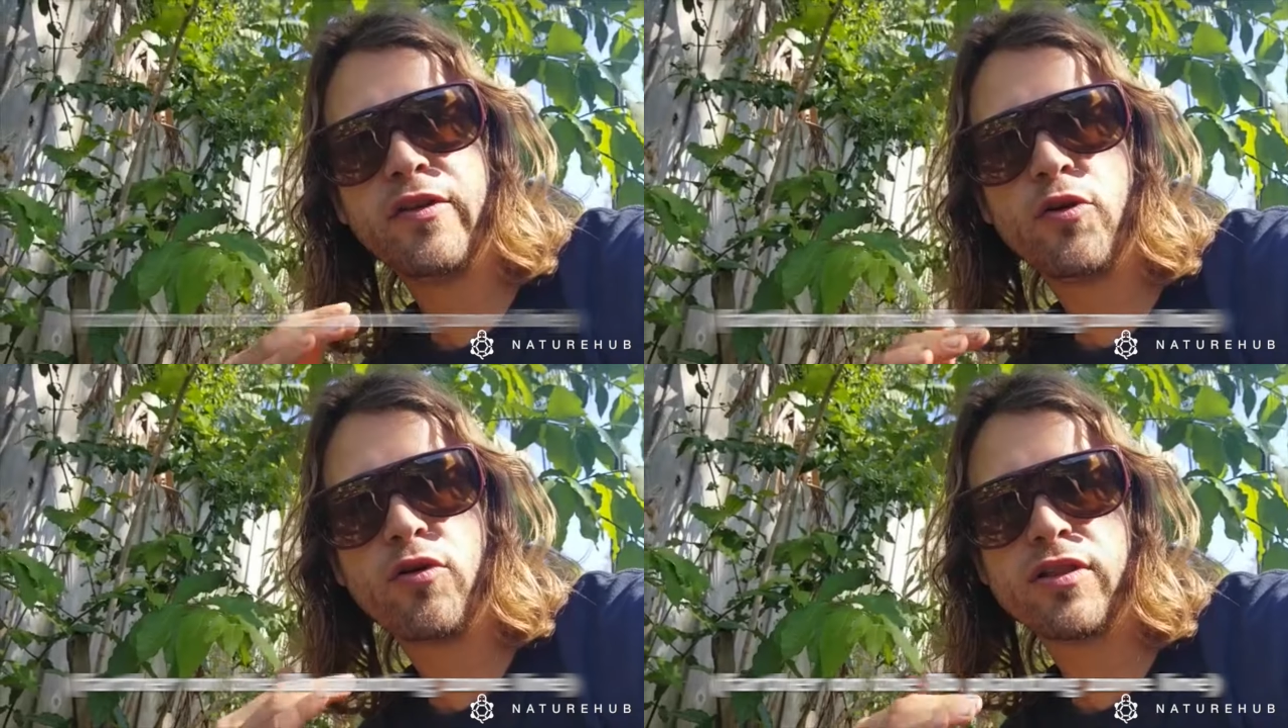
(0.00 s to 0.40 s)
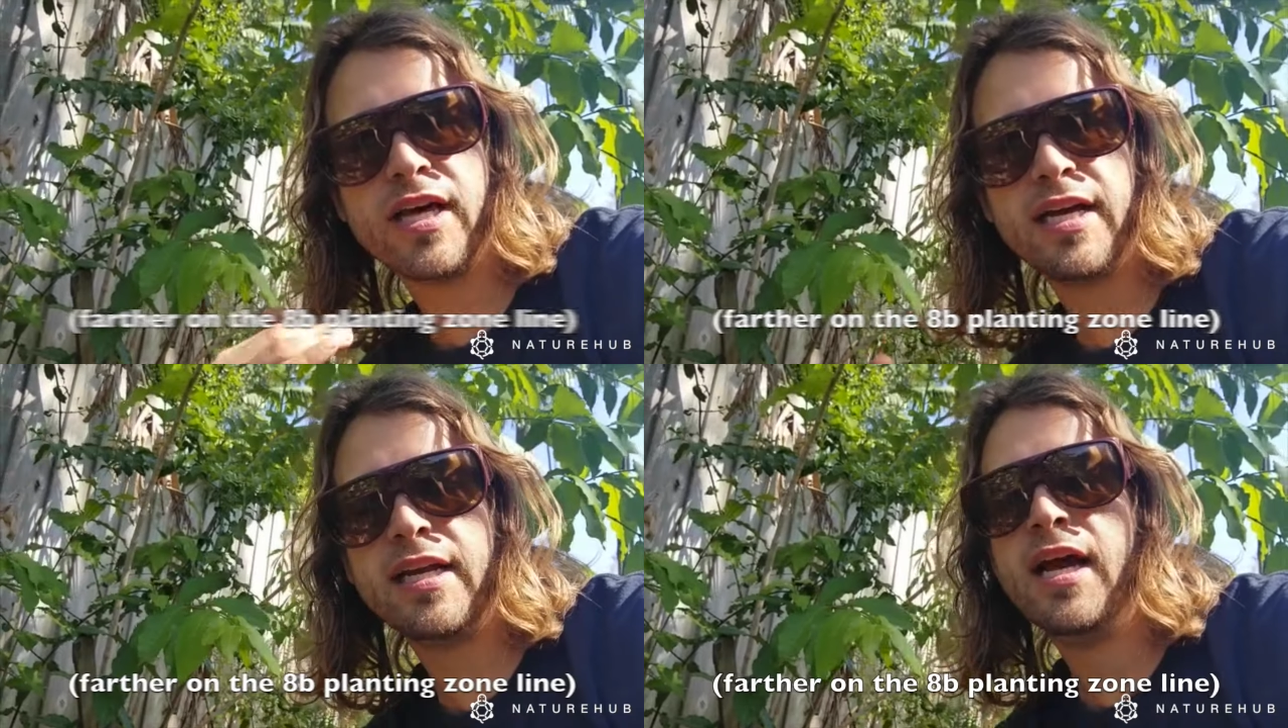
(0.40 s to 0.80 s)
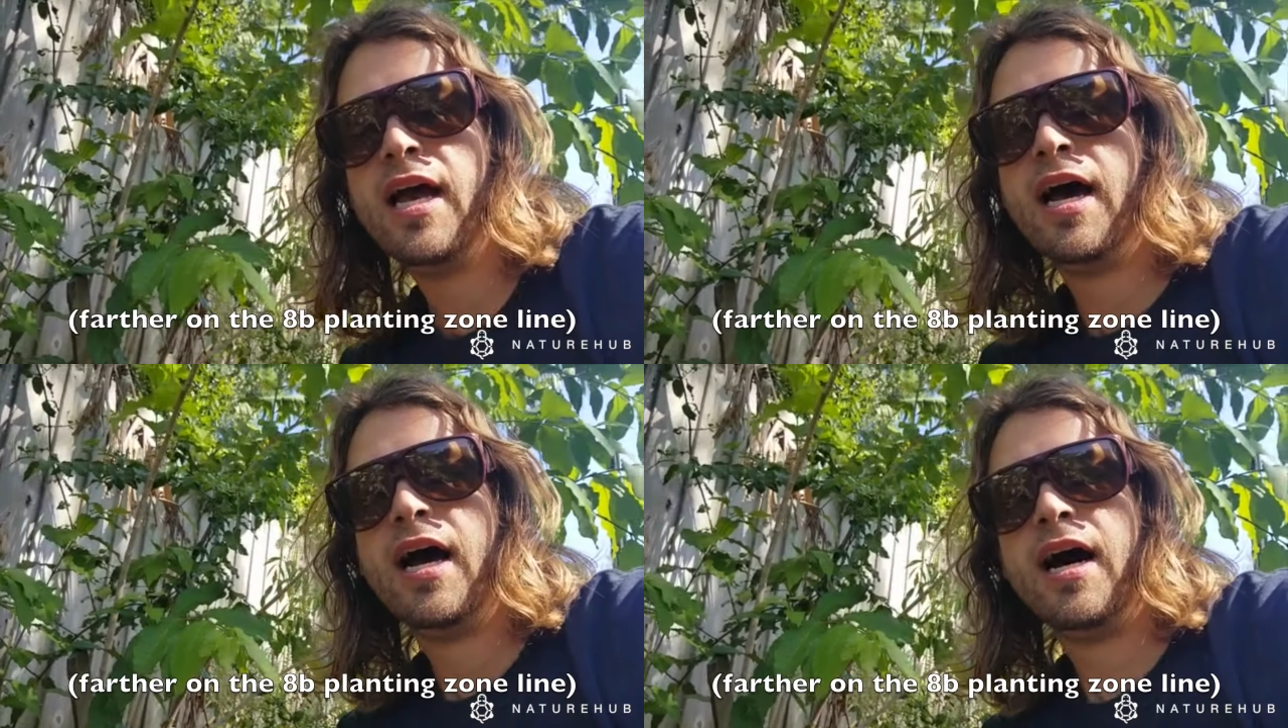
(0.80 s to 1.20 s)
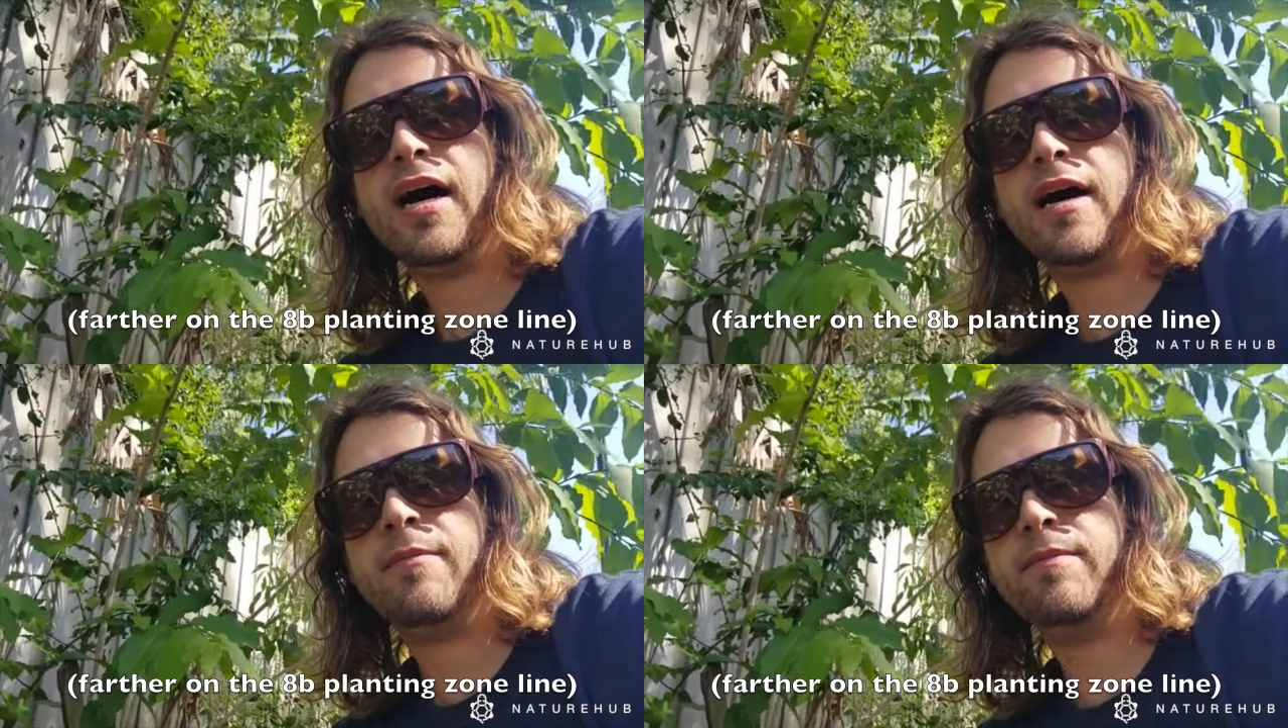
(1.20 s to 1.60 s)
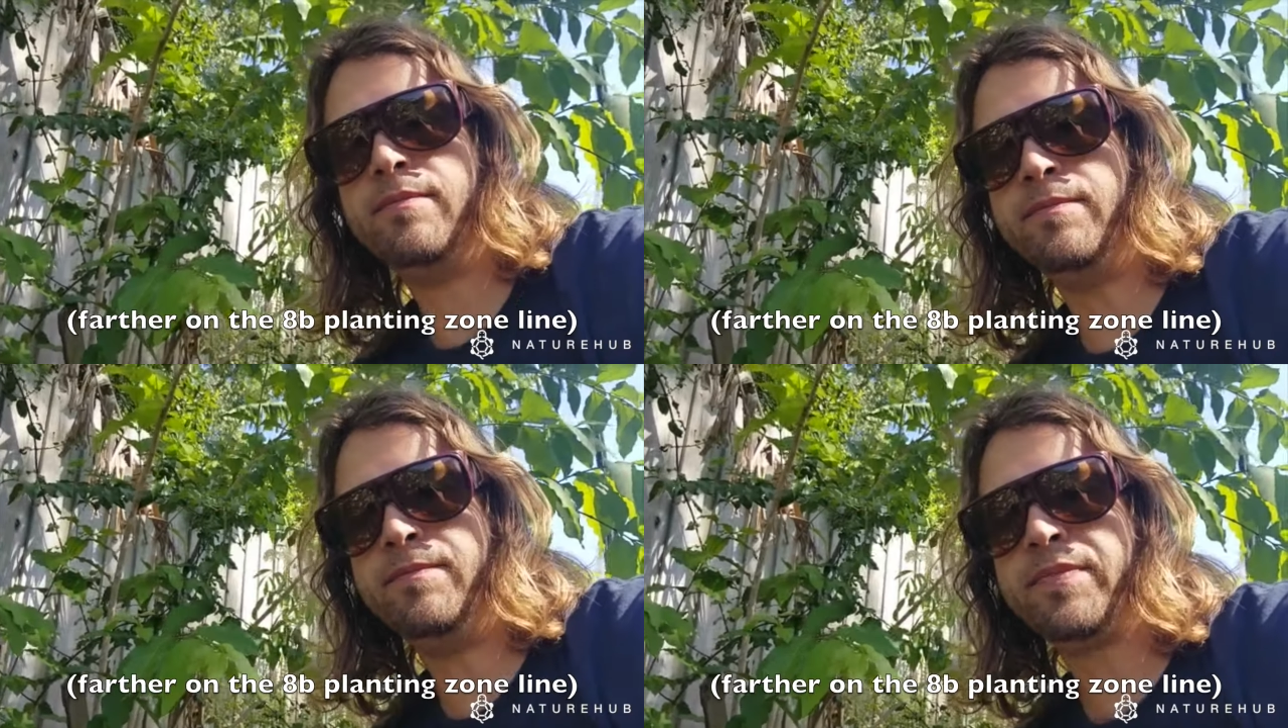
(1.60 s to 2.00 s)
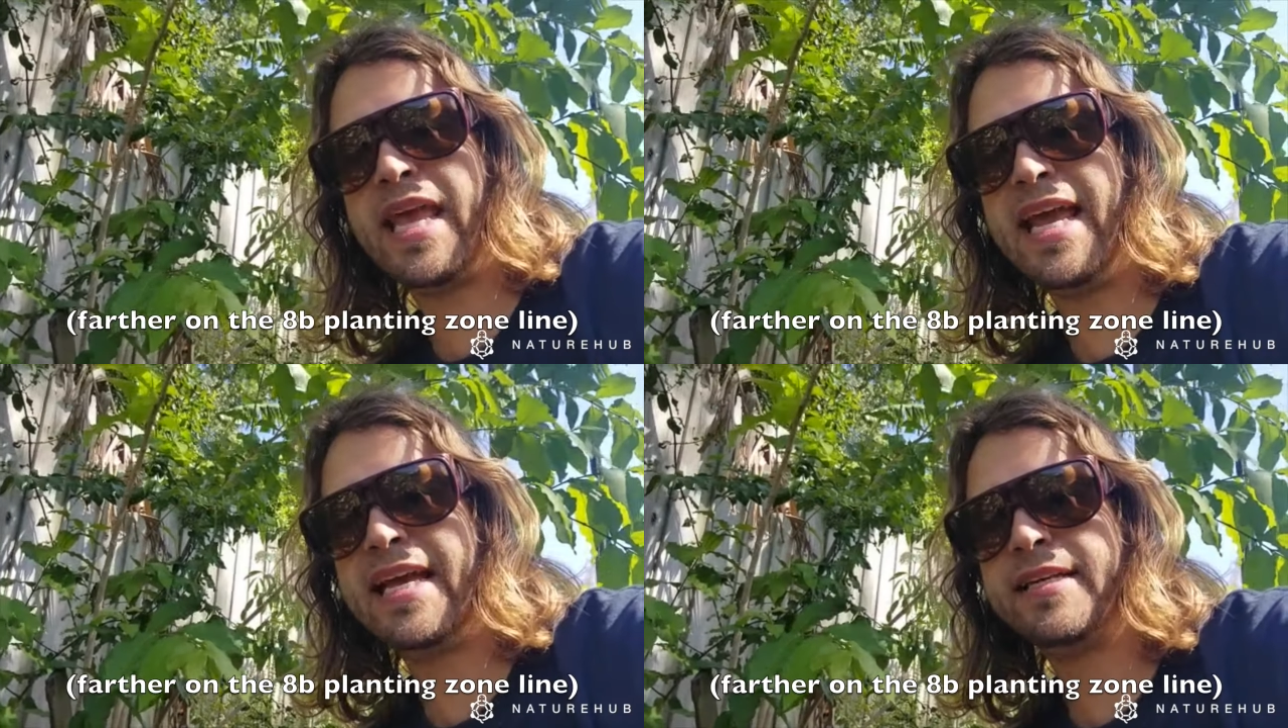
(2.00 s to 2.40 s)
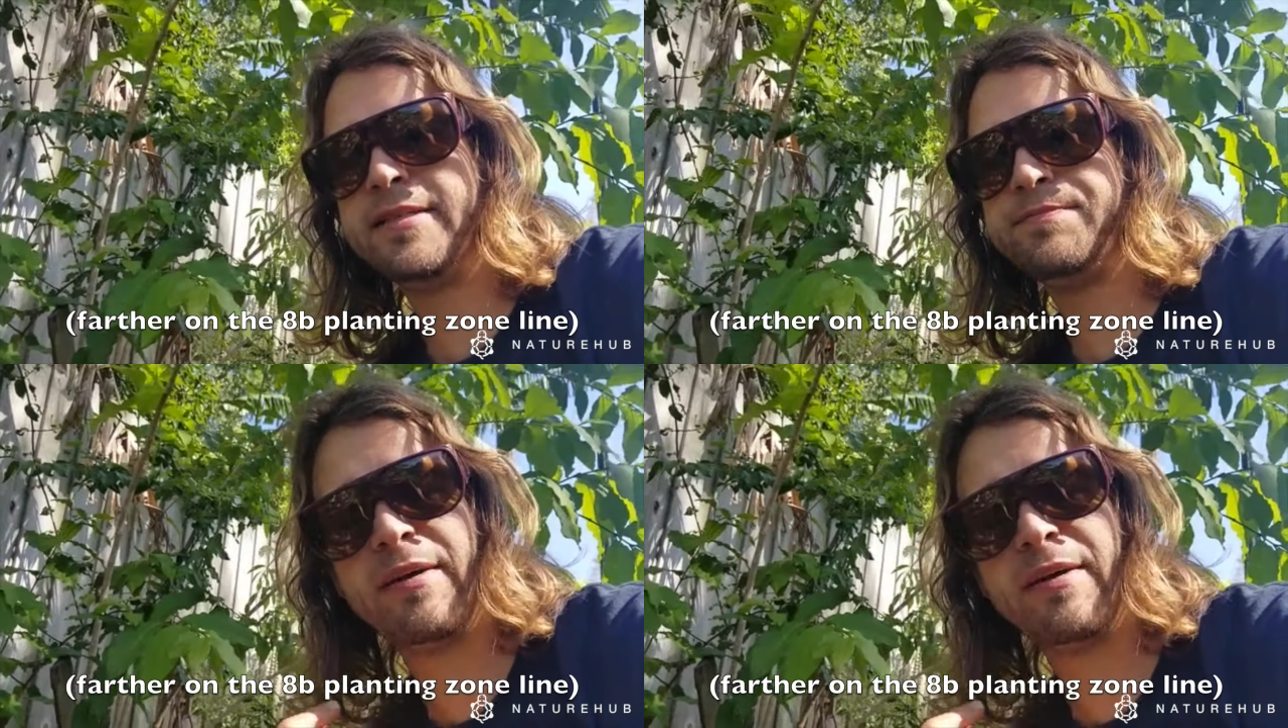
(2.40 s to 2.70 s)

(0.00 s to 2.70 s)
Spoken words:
north line. And